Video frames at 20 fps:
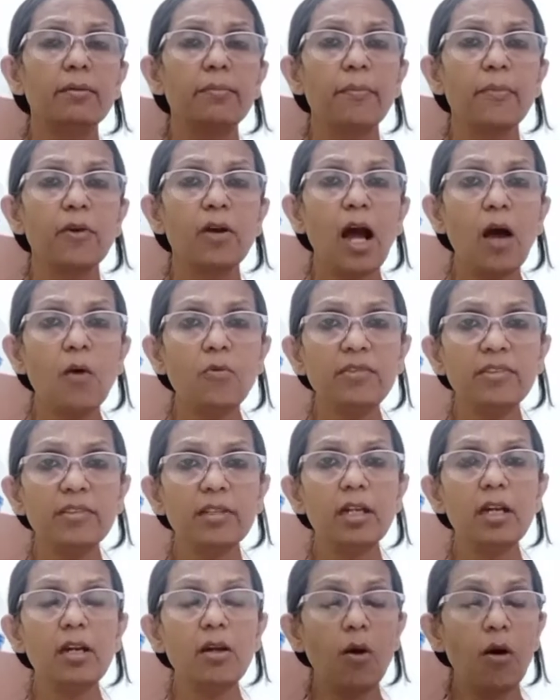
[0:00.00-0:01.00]

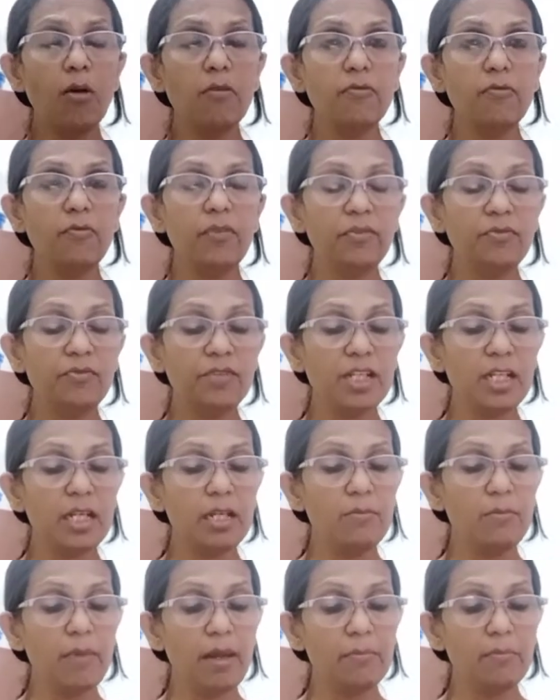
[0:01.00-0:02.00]
council of
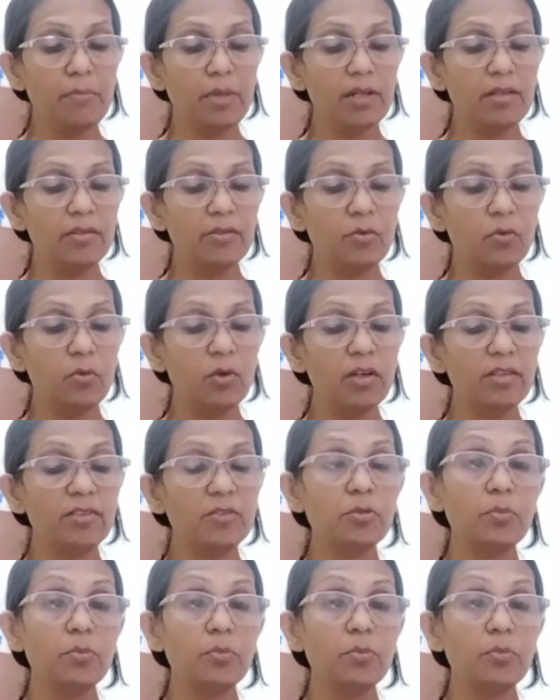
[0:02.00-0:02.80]
15 members who was